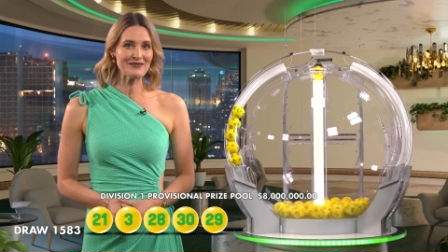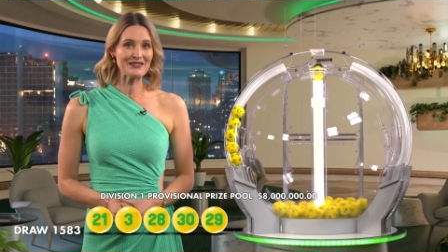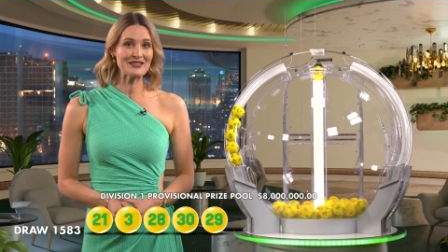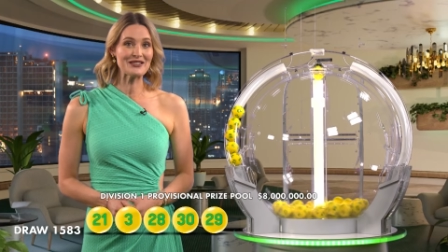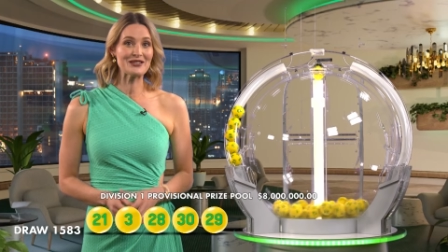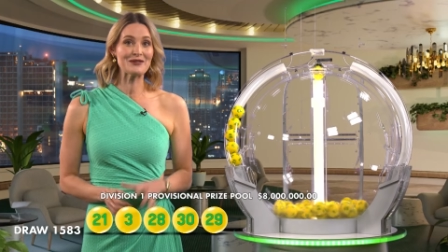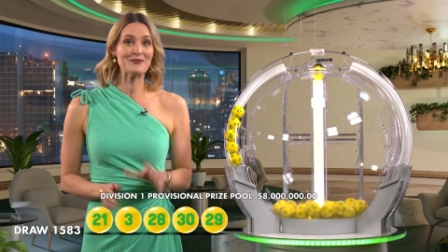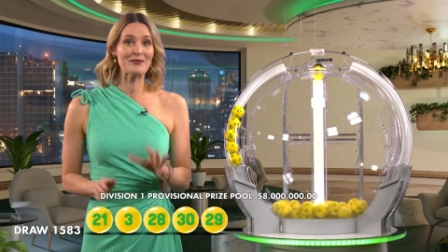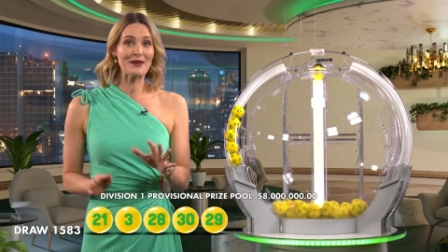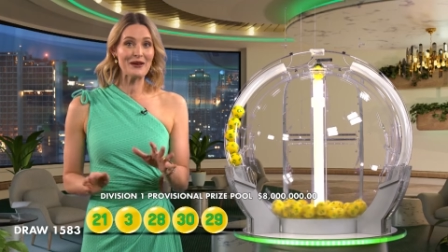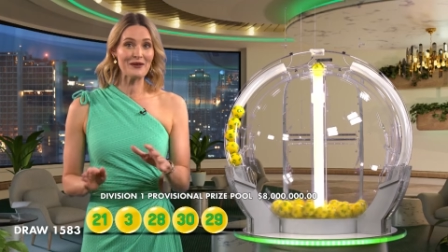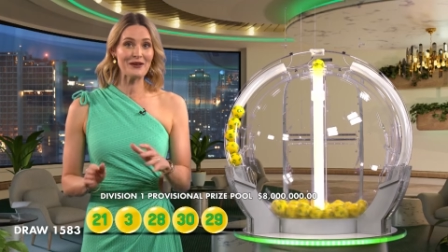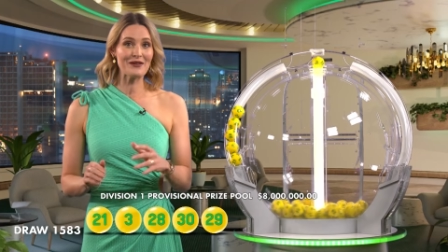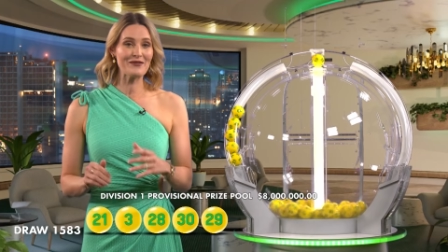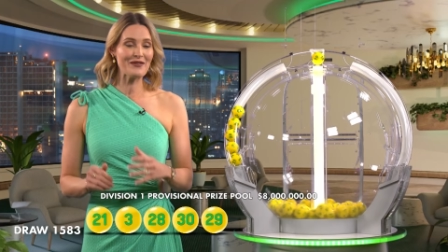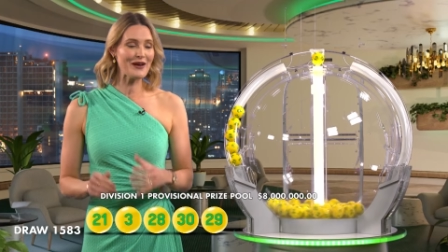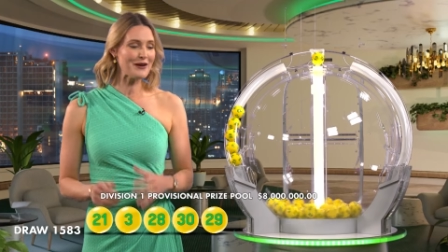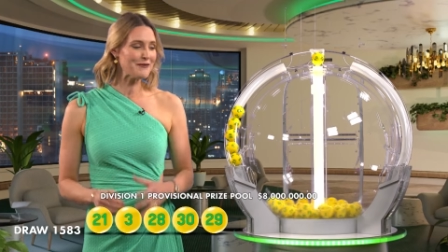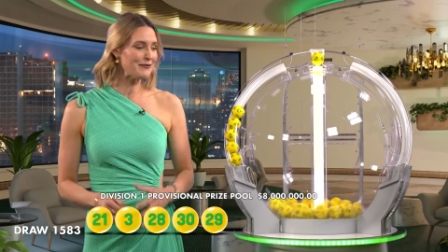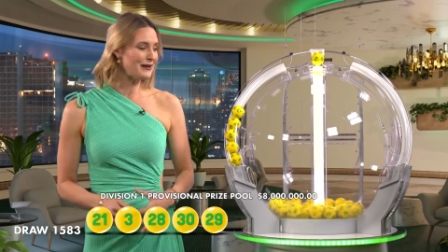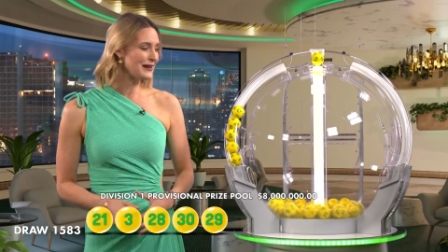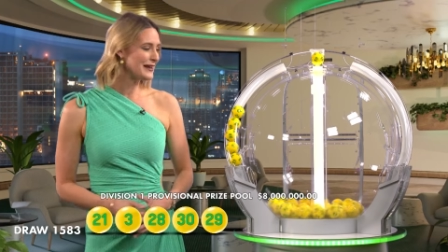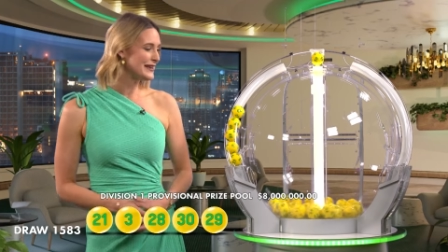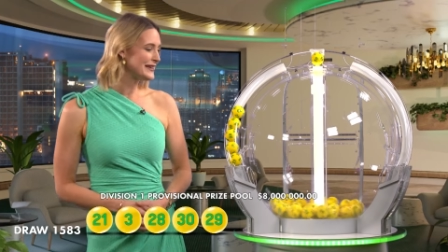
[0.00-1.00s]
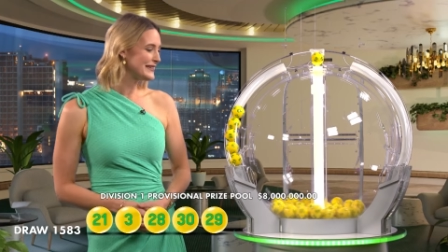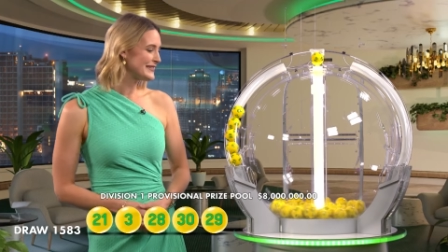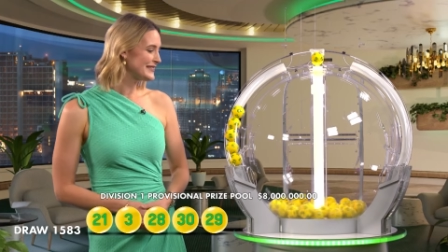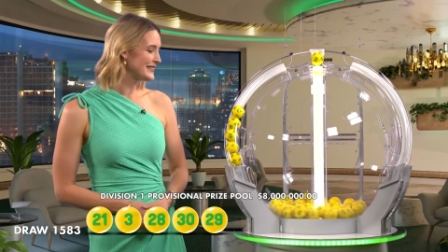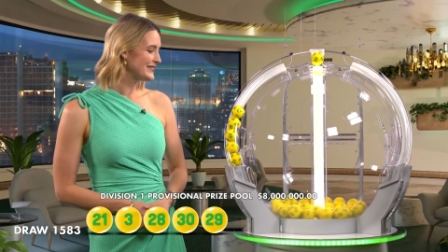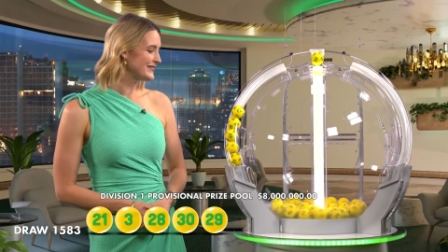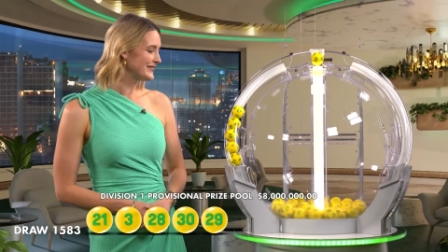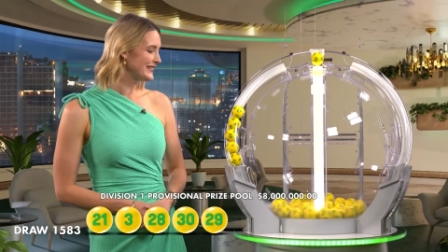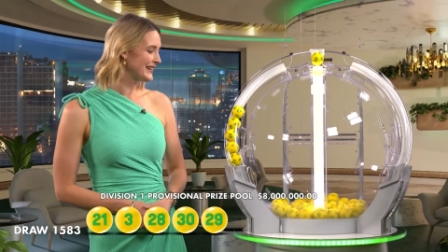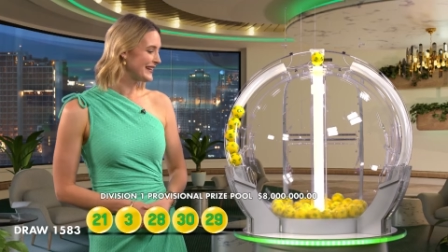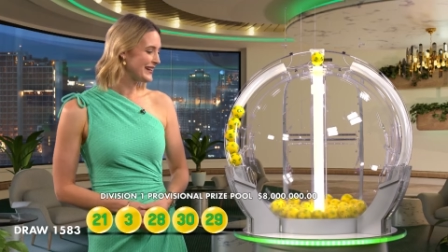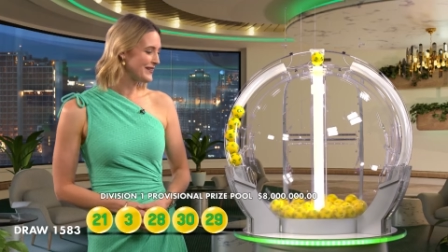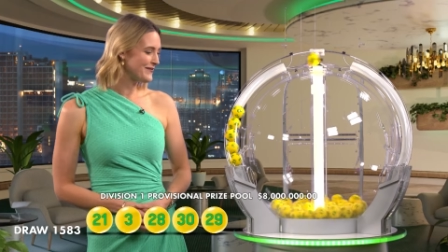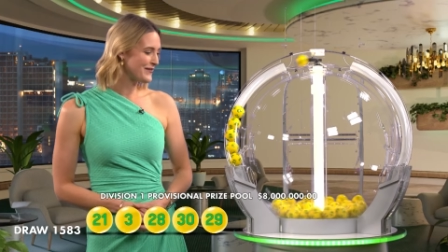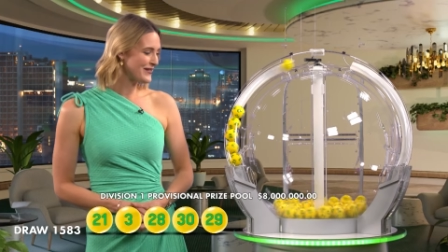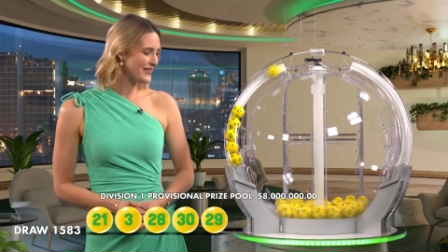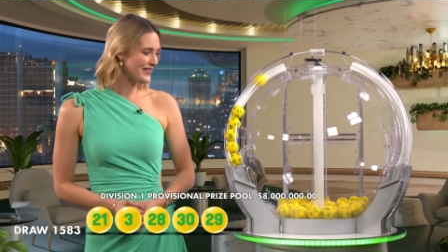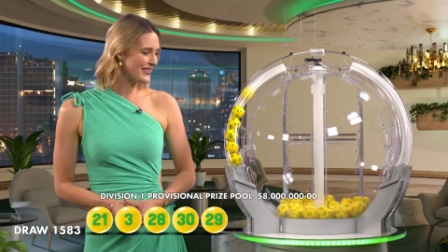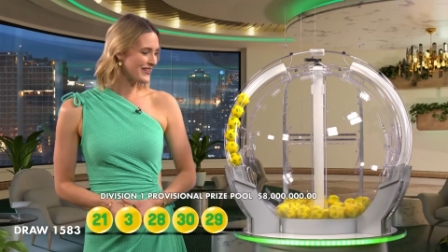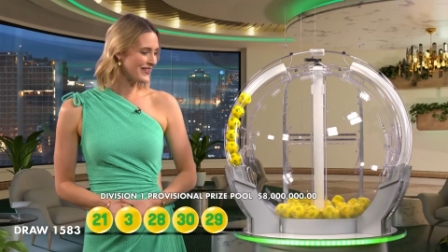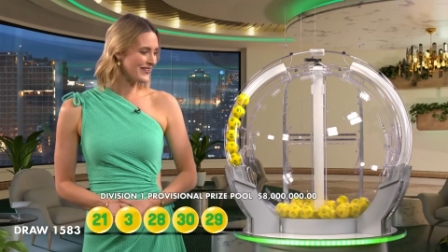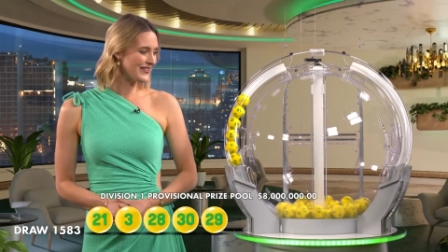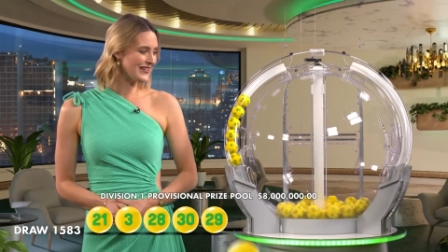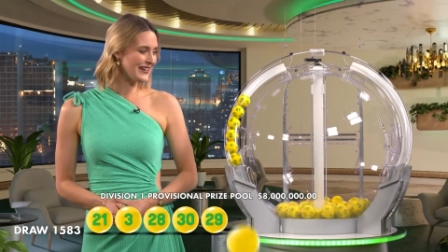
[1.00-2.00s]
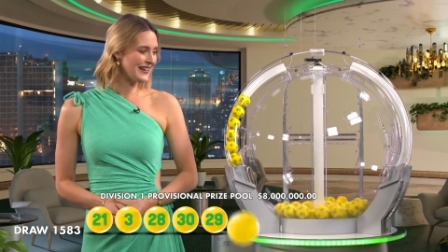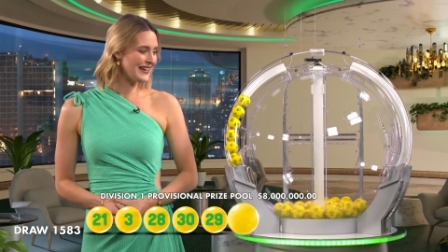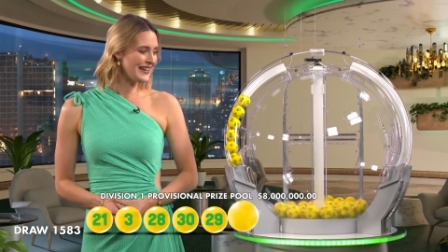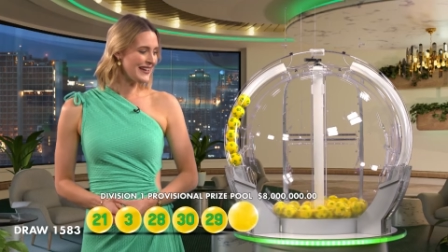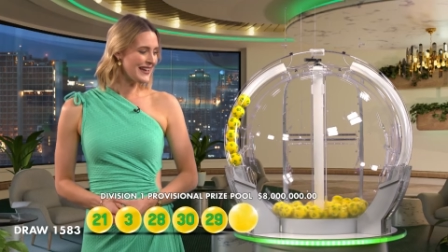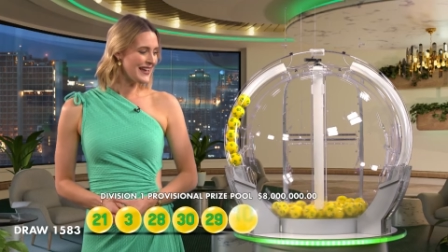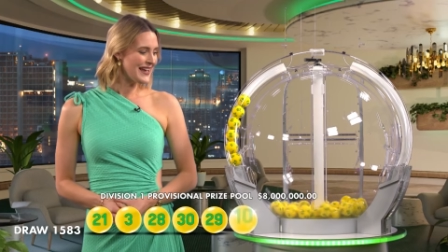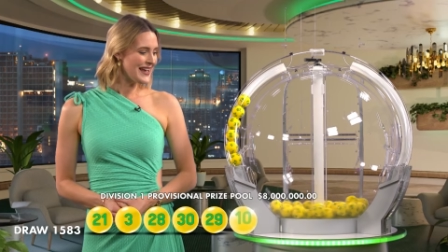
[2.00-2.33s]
but to be one of our winners, you'll need number 30,